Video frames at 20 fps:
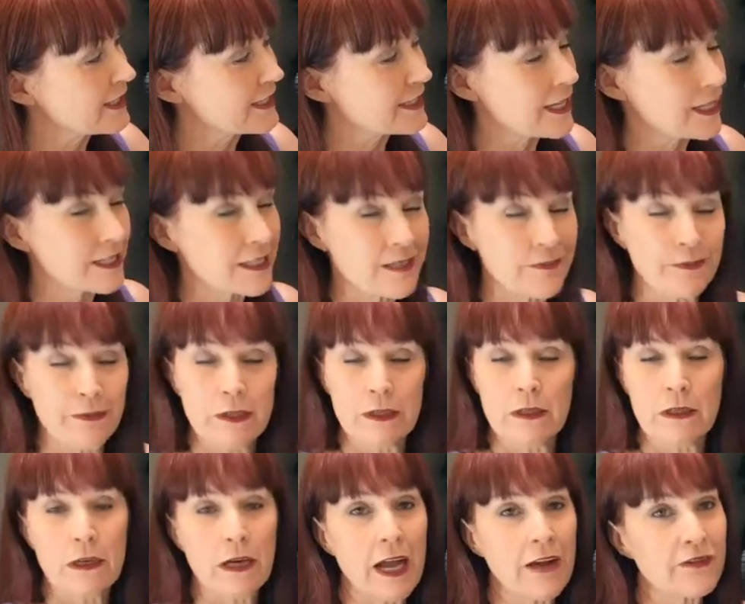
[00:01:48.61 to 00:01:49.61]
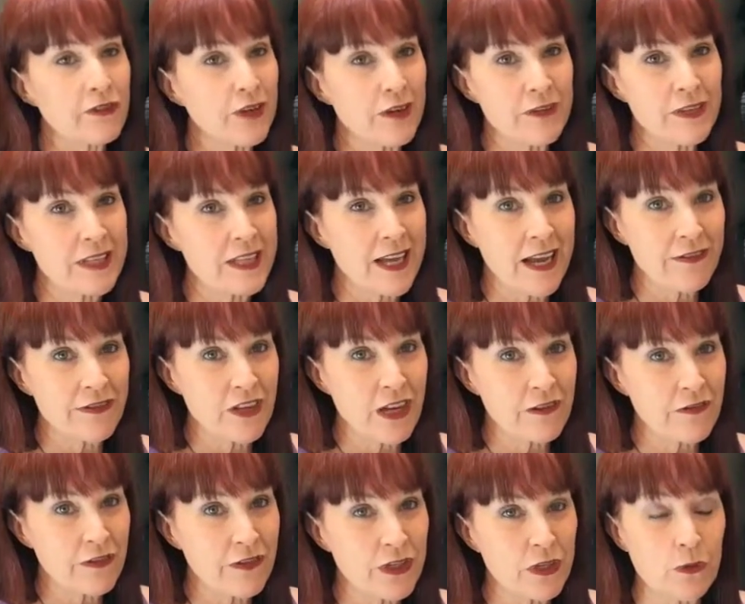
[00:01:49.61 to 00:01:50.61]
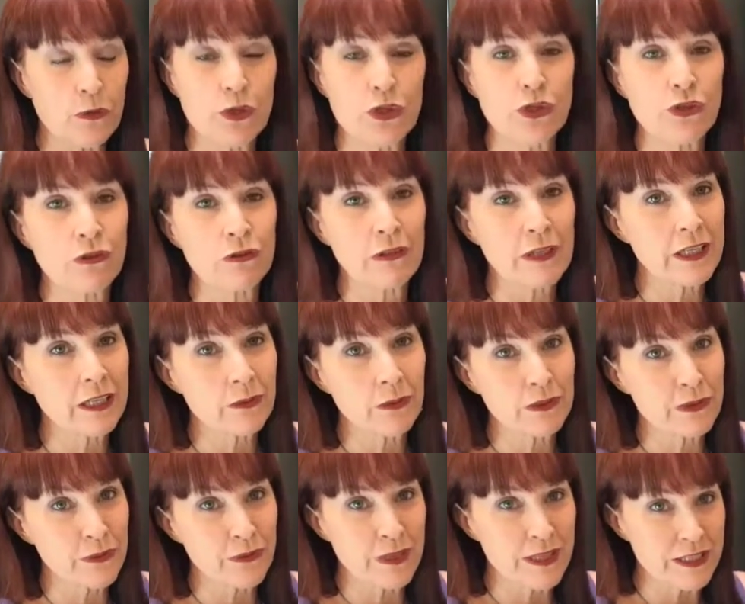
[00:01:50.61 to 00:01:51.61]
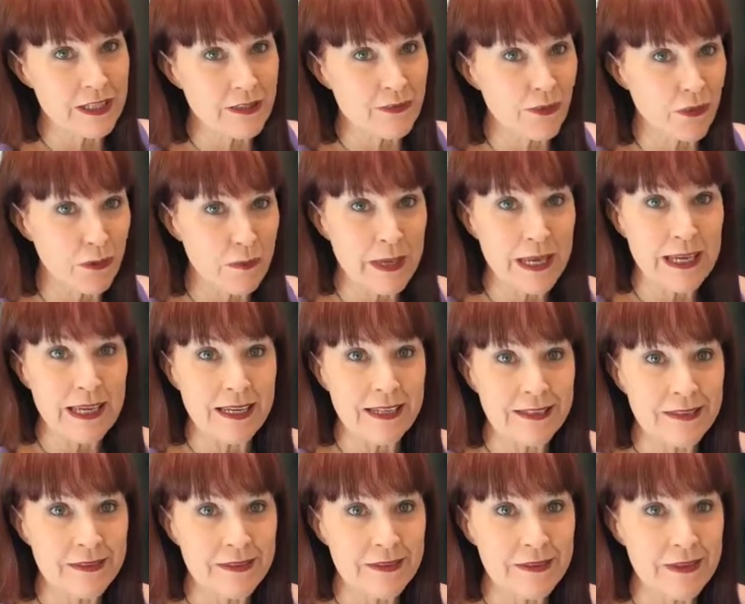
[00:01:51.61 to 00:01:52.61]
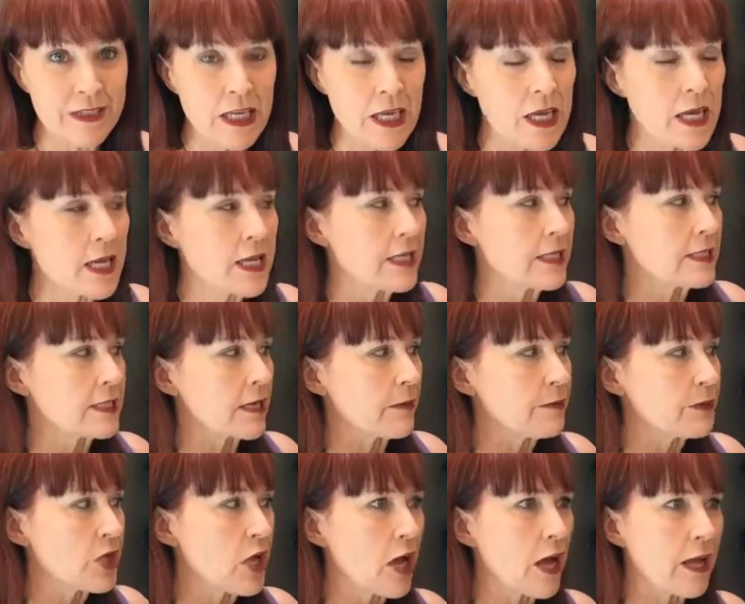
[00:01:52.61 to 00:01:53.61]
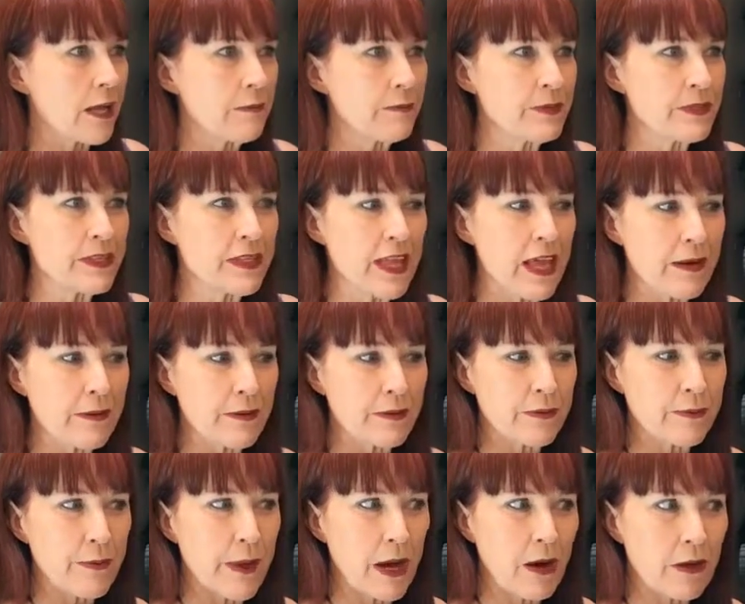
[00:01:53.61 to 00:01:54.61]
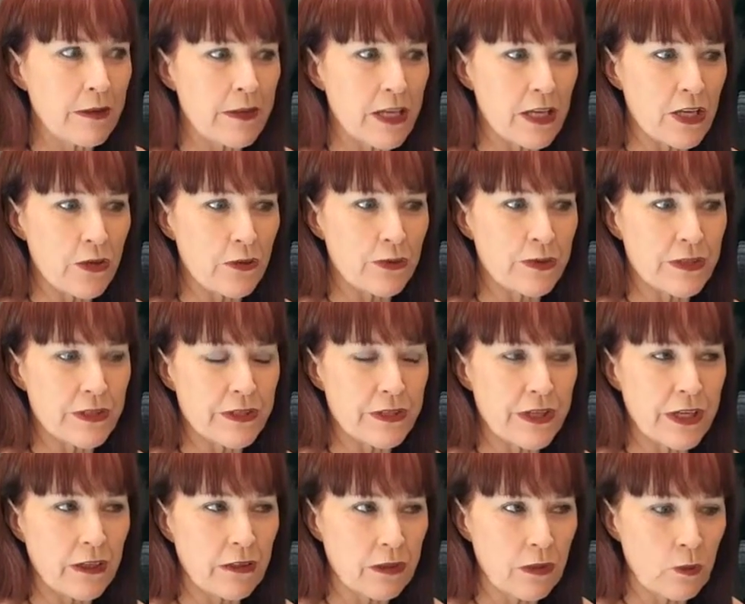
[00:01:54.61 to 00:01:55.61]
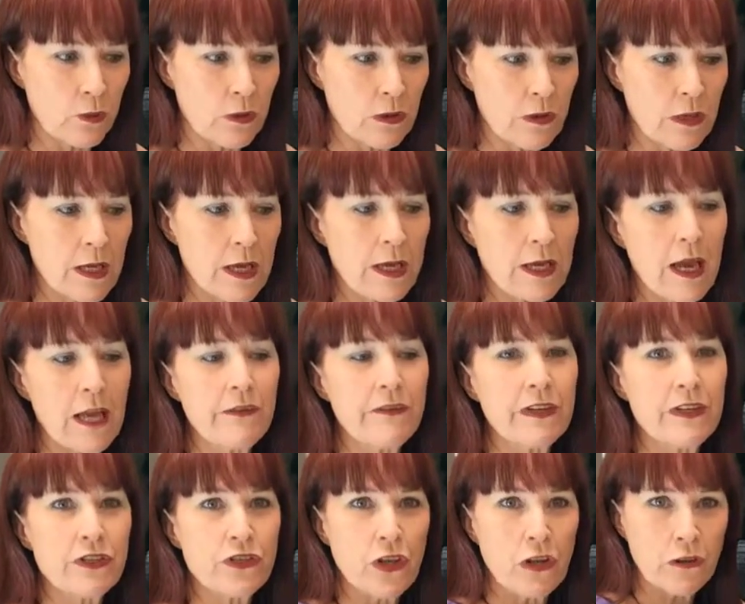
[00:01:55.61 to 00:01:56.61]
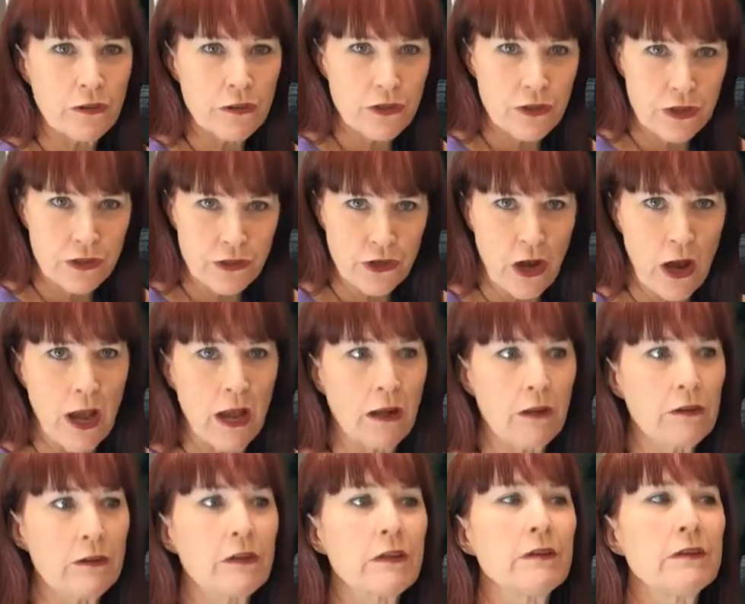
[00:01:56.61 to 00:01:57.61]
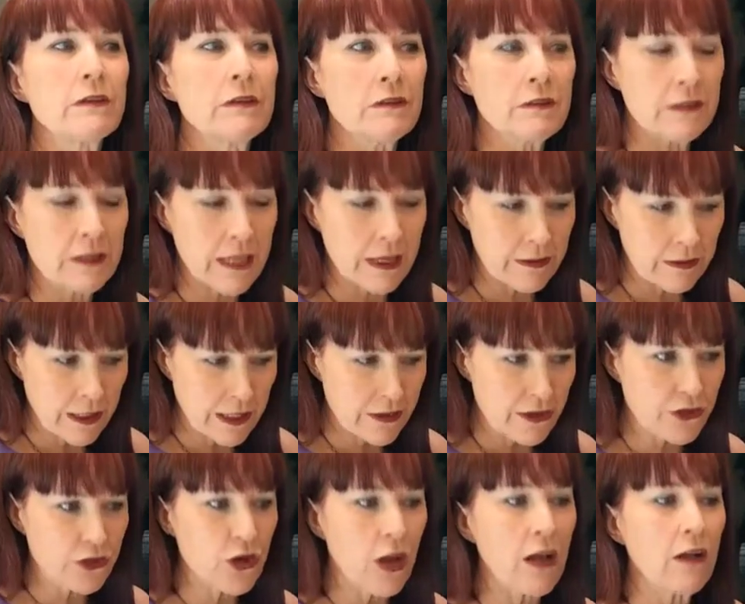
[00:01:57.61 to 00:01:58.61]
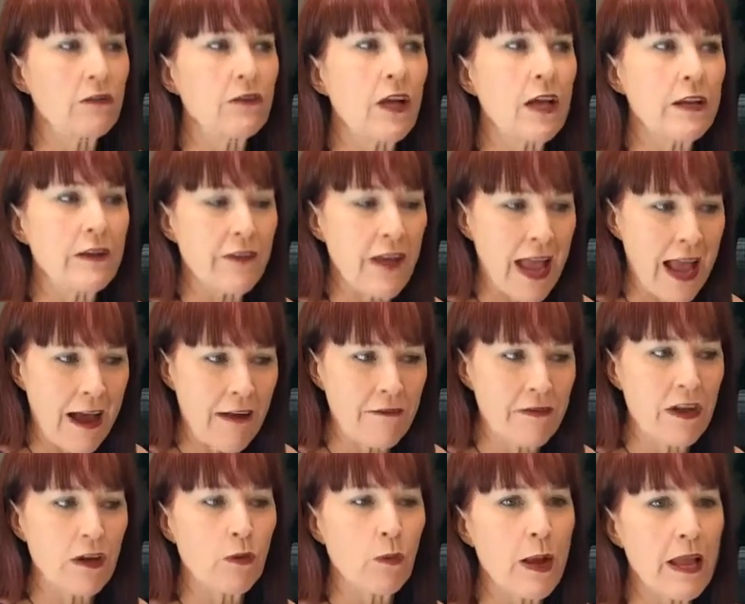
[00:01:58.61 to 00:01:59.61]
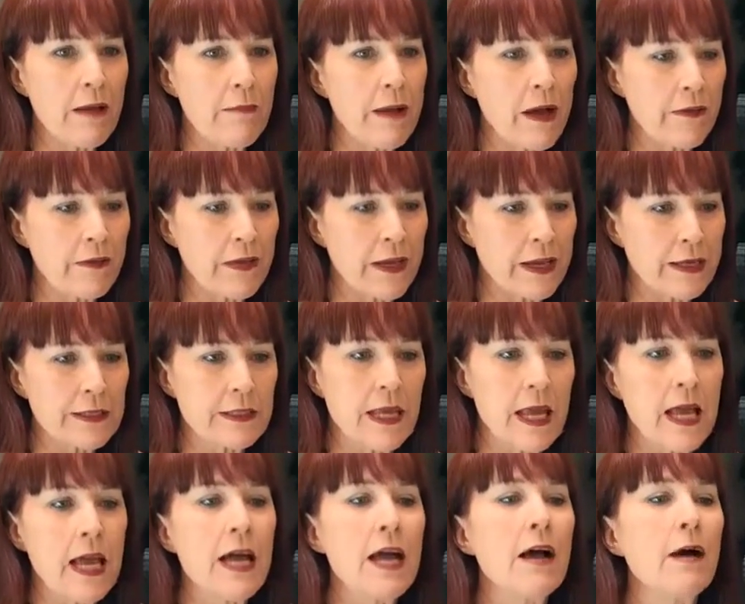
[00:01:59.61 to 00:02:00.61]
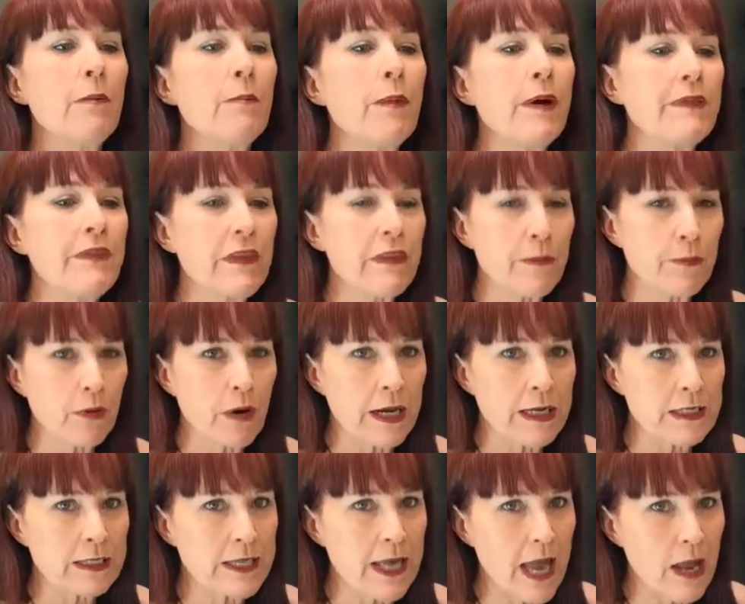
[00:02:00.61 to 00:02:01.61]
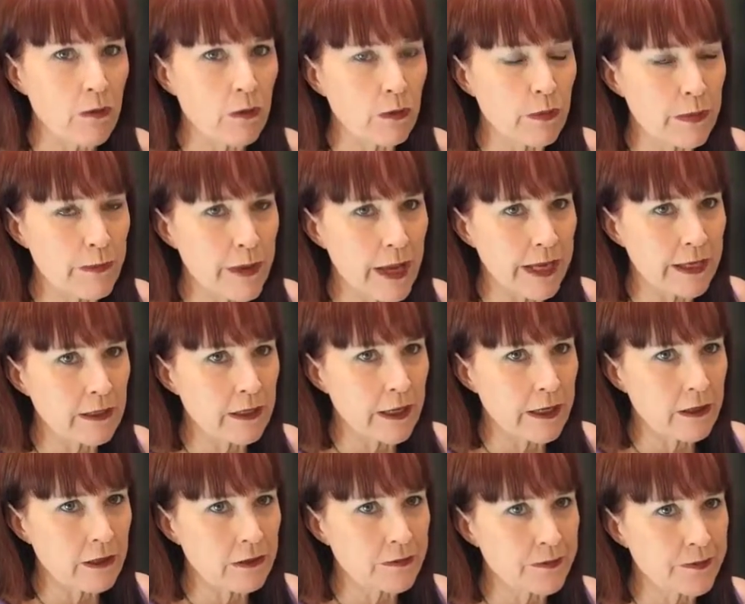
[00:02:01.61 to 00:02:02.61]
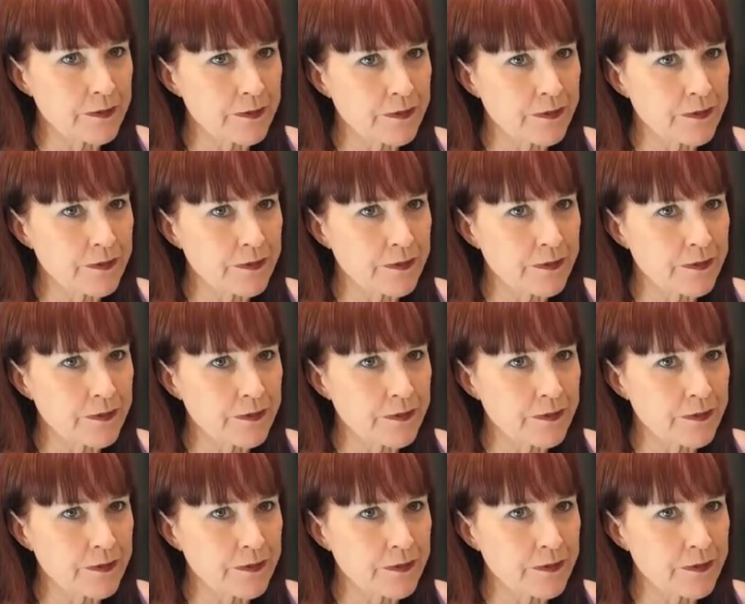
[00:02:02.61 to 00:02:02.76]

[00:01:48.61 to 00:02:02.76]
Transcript: says, after everything I've done for you, surely you will do this for me. Sometimes that parent that uses guilt will kind of indulge the child, let the child kind of have their way about things, but then the price tag will be paid later.